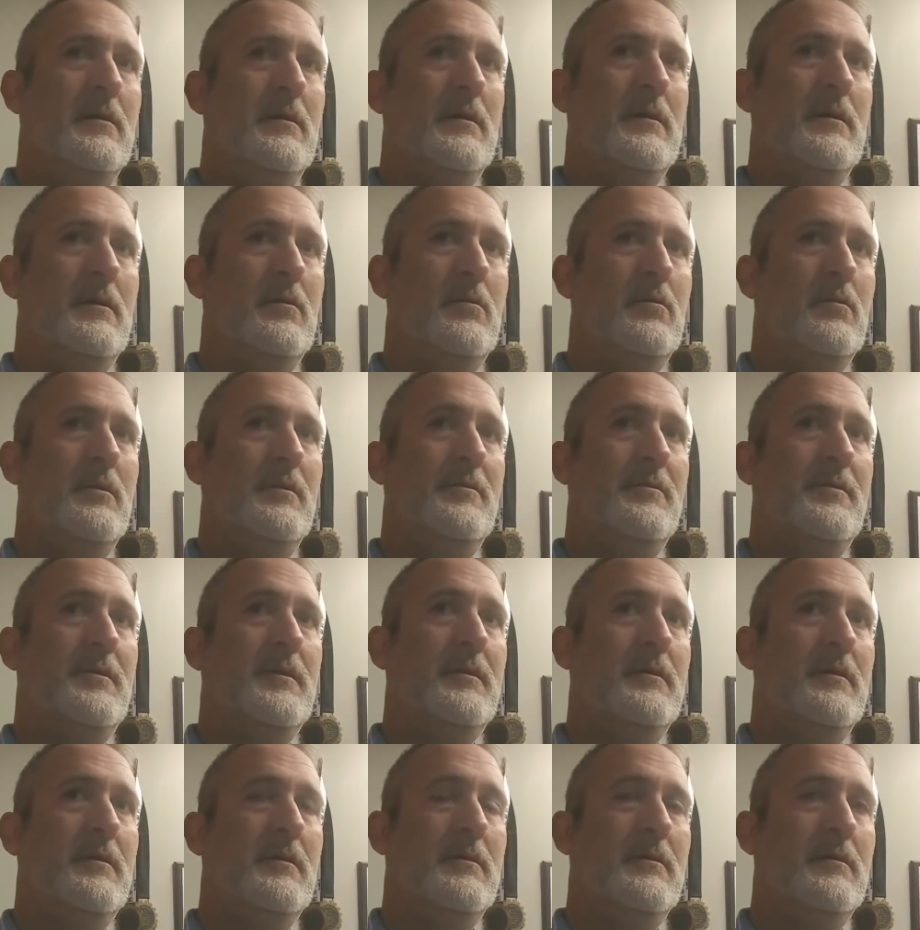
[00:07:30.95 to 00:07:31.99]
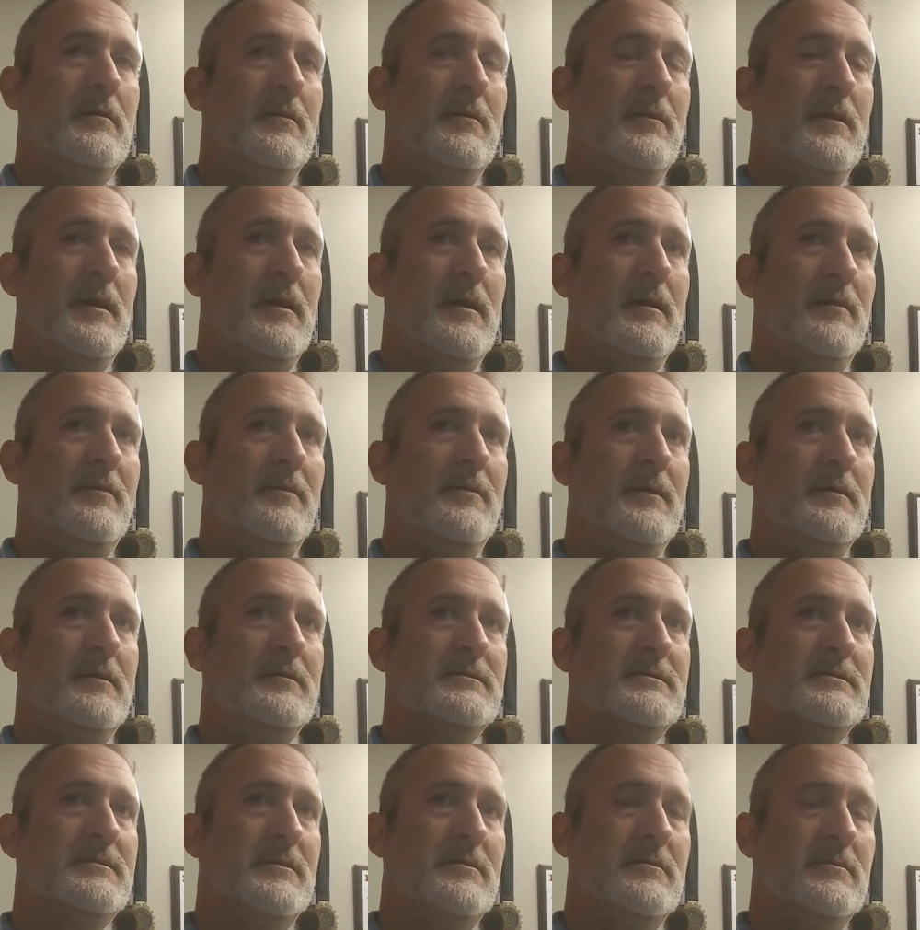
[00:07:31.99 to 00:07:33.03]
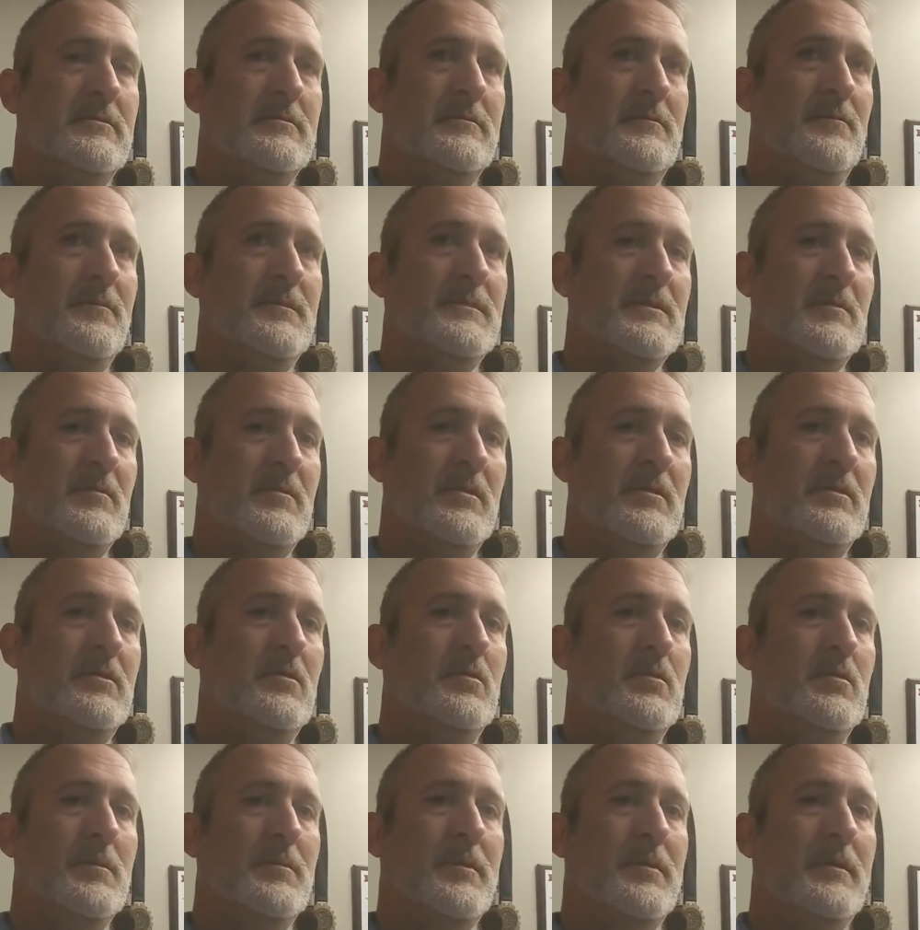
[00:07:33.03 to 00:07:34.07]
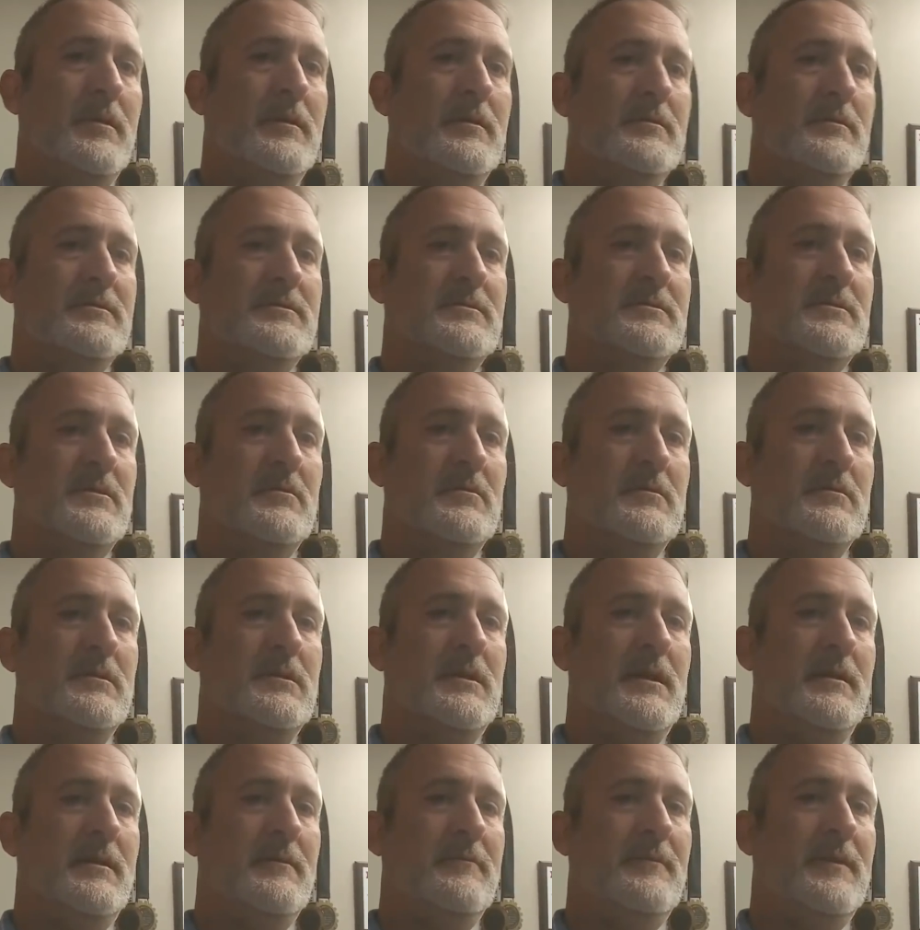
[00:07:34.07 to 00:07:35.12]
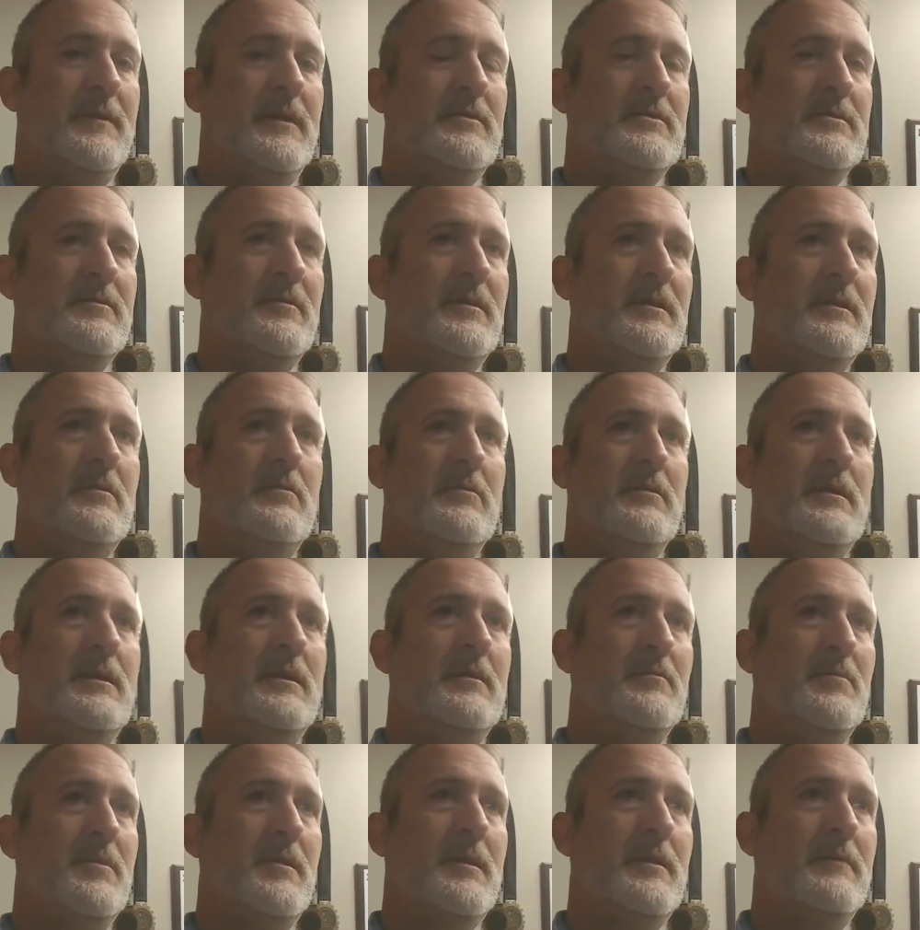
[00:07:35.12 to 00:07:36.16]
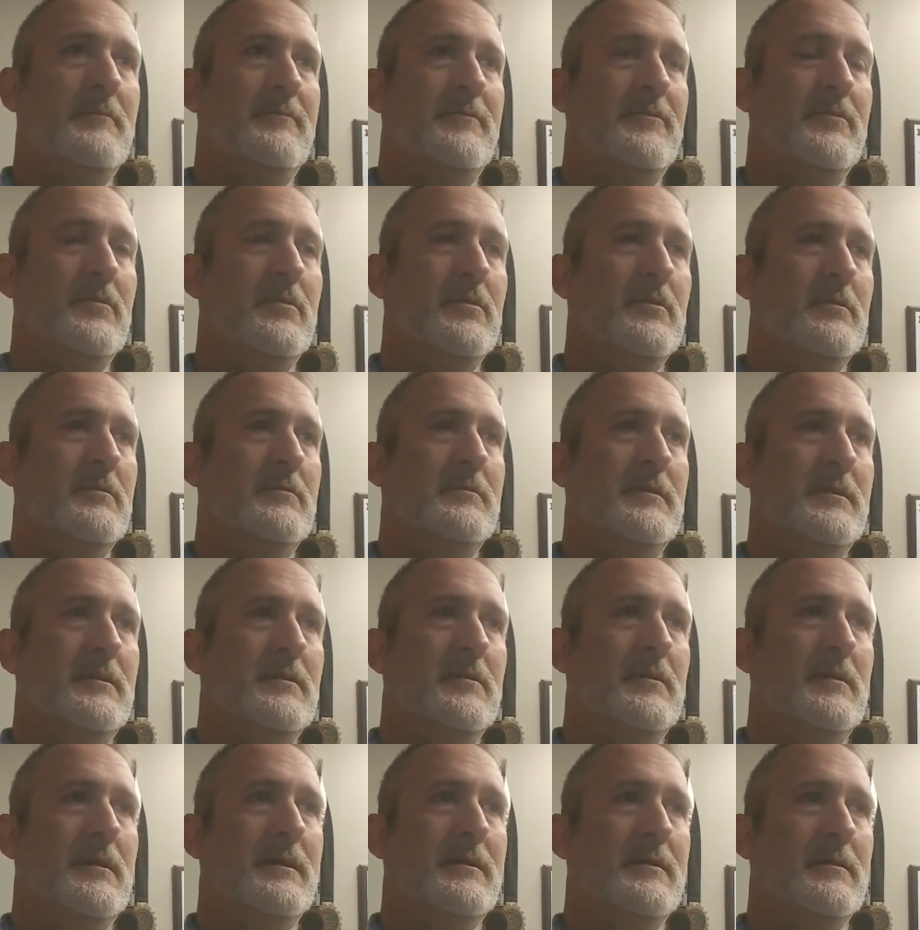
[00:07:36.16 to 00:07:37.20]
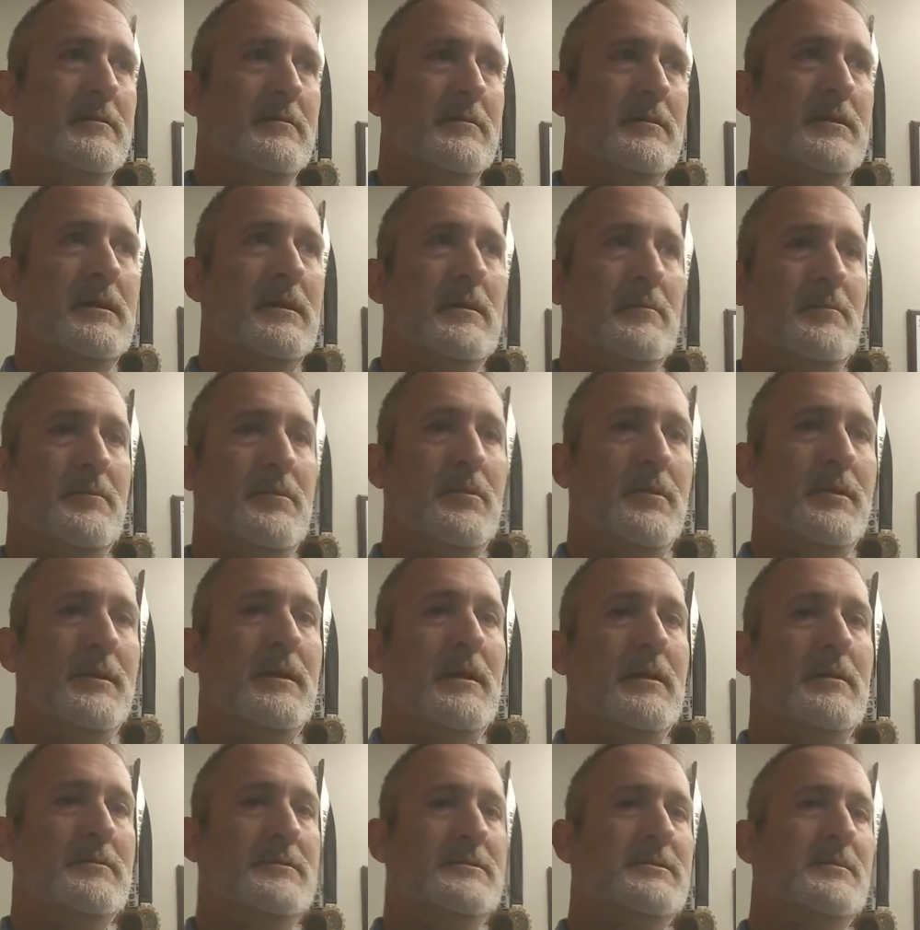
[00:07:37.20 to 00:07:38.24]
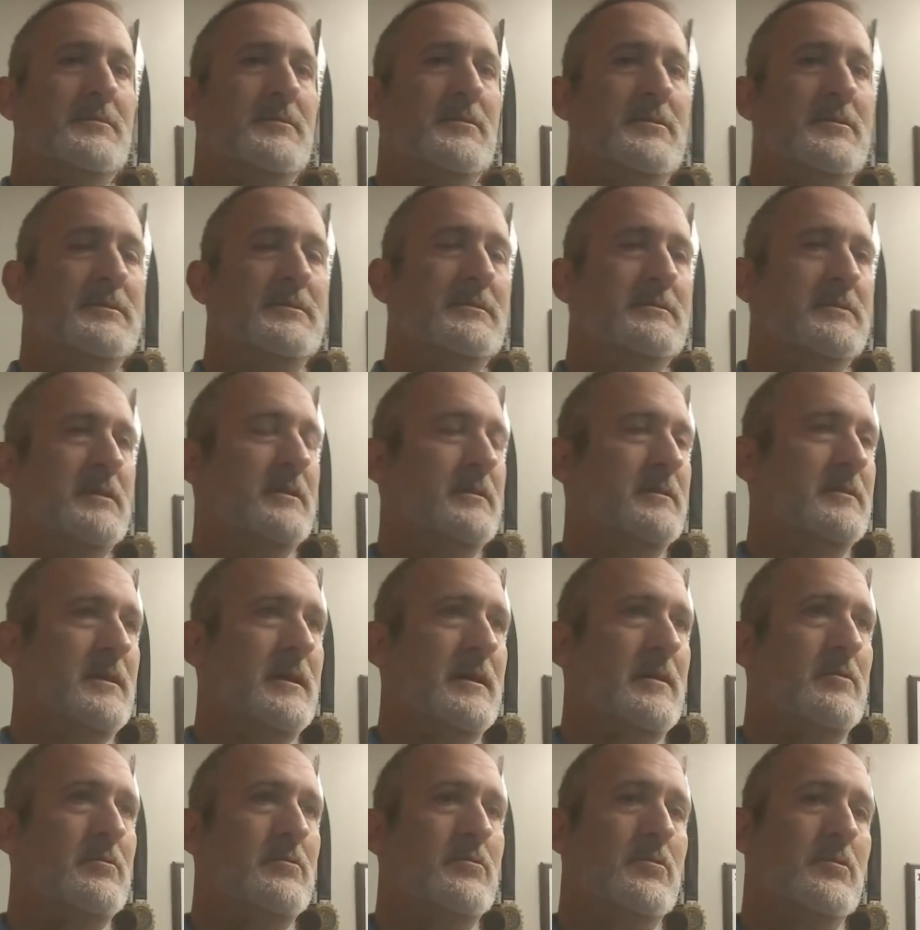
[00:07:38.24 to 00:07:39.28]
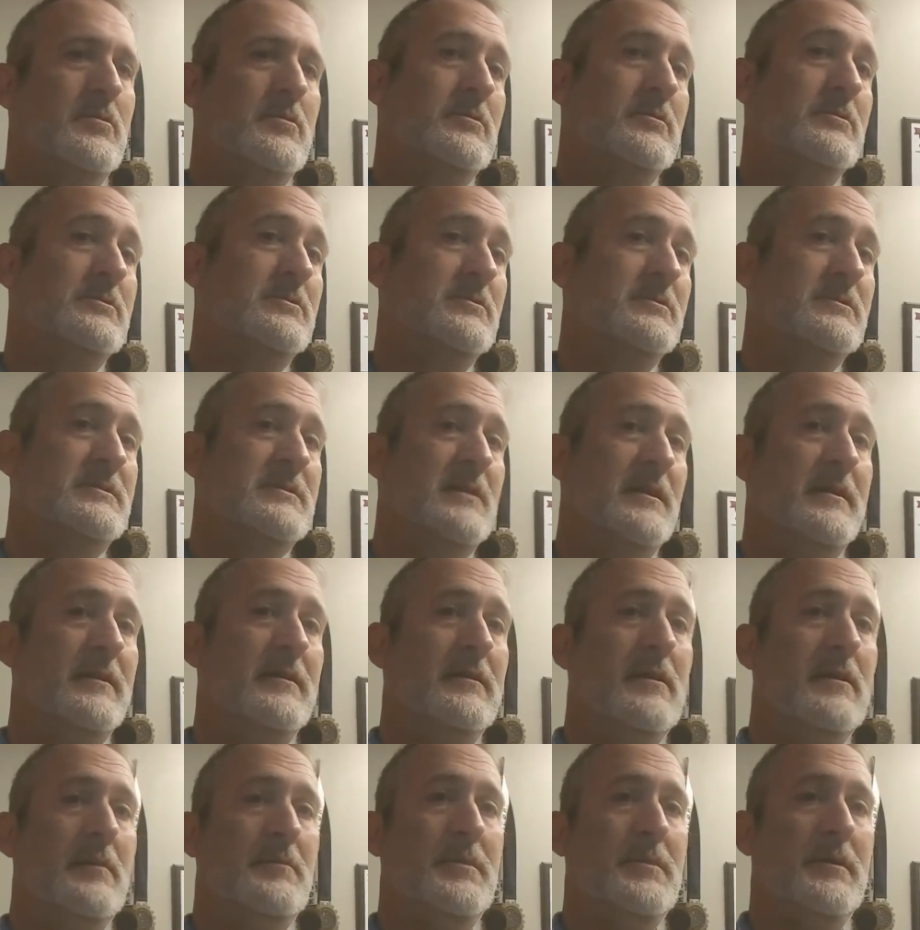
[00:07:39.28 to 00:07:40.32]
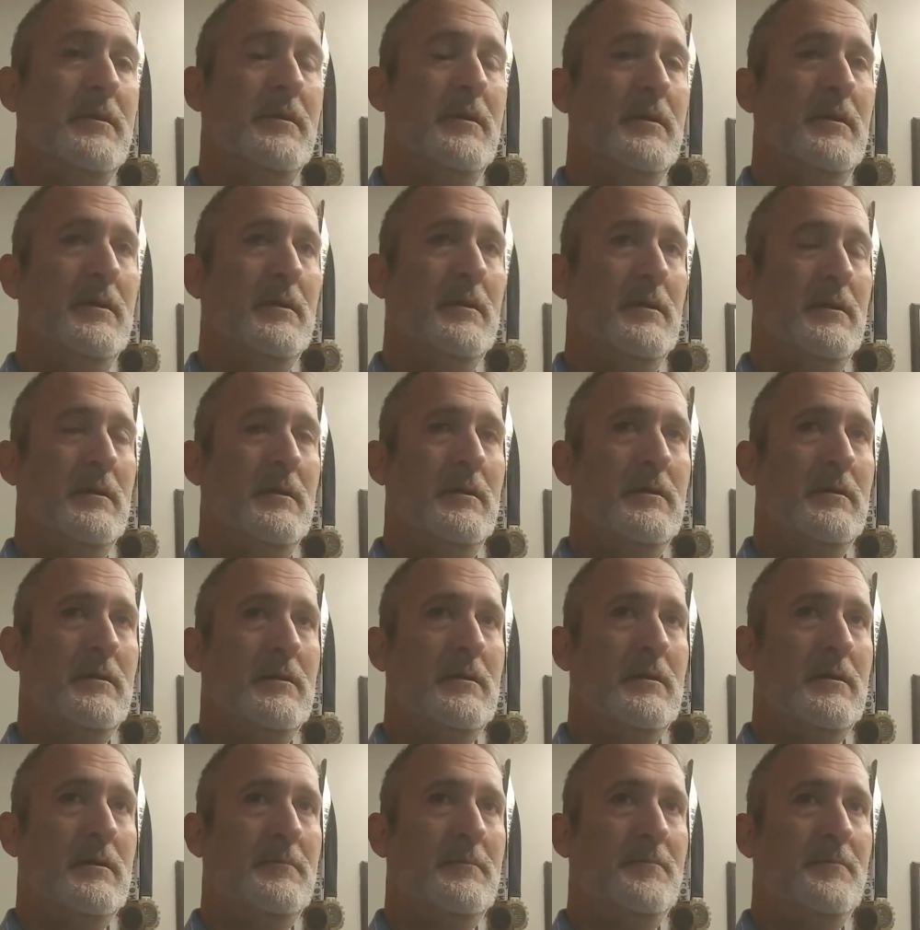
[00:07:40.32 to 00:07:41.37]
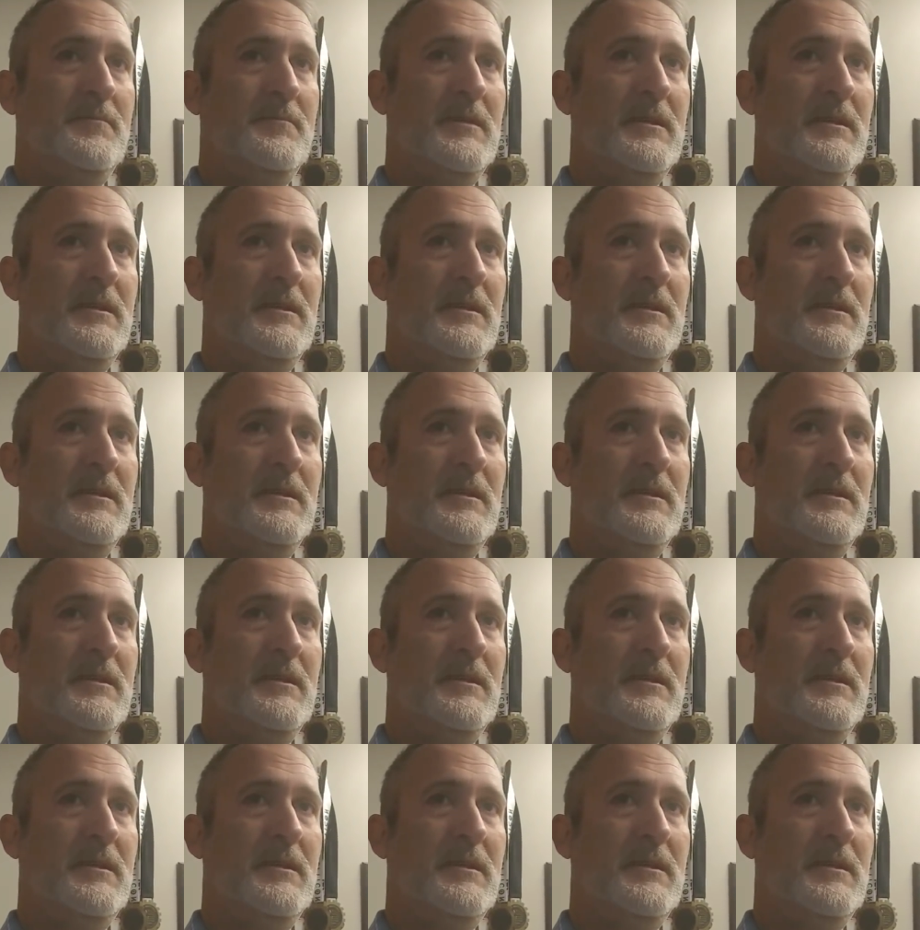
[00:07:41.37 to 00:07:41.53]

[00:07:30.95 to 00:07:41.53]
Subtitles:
one thing that I think still some of the newer players don't take advantage of, they don't game plan for, I can kind of point out some of those things like down orders, or setting up a